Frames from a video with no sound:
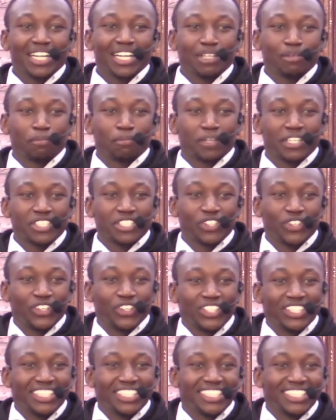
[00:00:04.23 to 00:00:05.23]
Praise
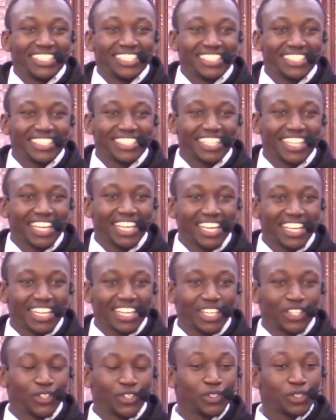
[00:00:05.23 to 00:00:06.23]
God.
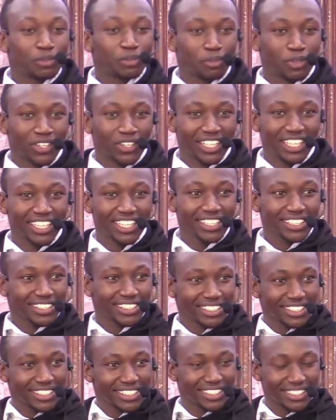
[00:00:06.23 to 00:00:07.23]
Good morning.
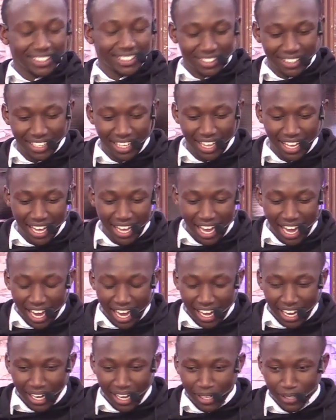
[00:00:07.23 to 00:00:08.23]

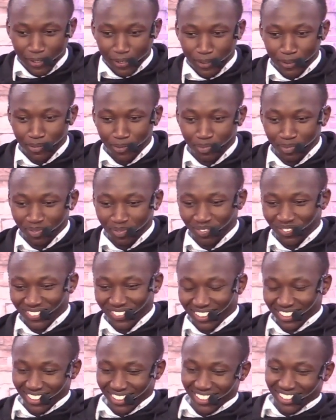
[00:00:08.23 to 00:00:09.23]
I
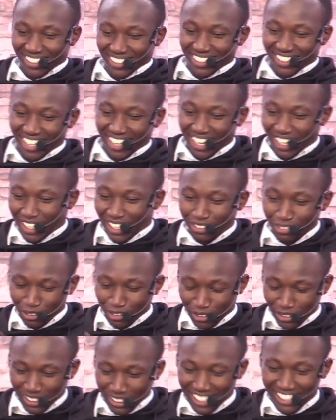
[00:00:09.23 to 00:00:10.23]
have
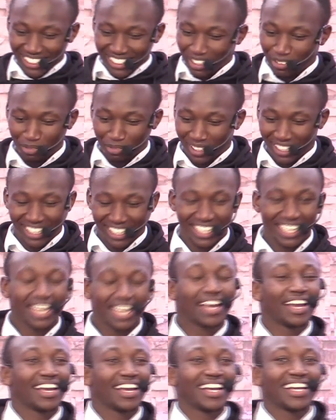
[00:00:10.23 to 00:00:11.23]
to say something.
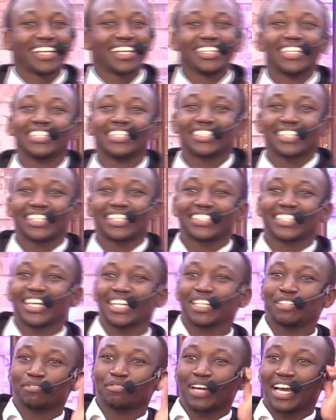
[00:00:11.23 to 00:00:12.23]
There's a
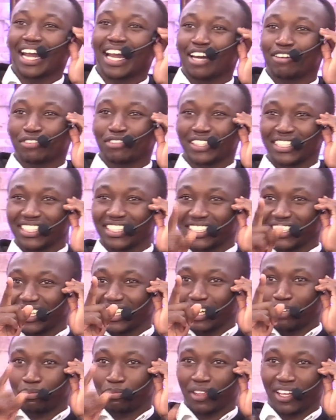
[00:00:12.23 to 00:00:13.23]
time, I love sitting
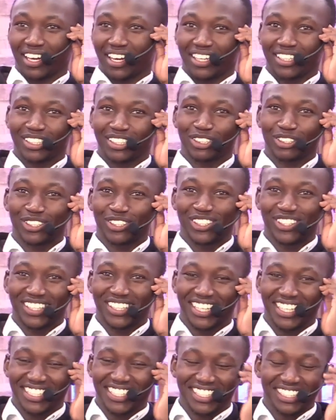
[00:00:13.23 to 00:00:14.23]
up there. So
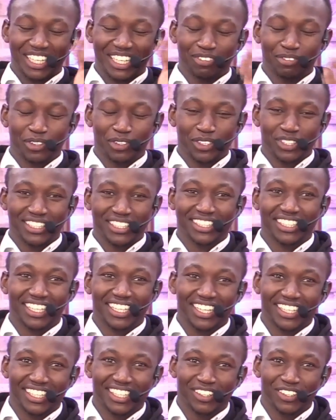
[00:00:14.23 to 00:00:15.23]
there's a time I was seated
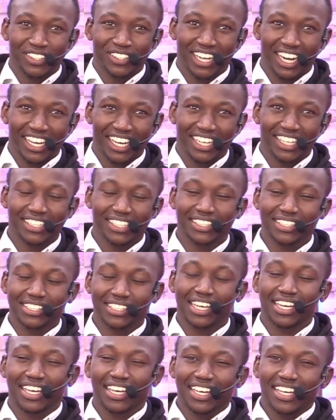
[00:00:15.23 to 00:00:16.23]
and I was like,
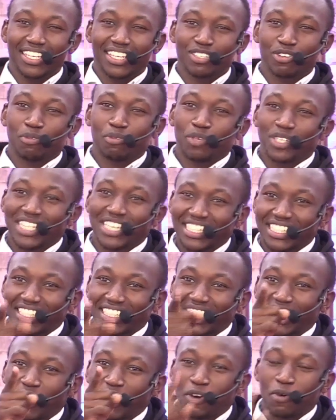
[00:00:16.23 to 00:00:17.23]
siku moja
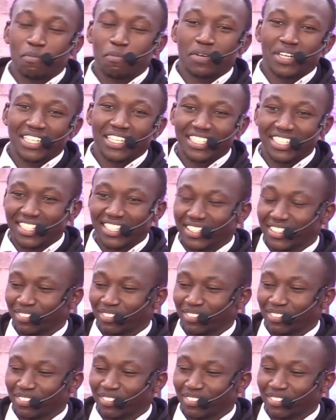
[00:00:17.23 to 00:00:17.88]
nitataka ku preach.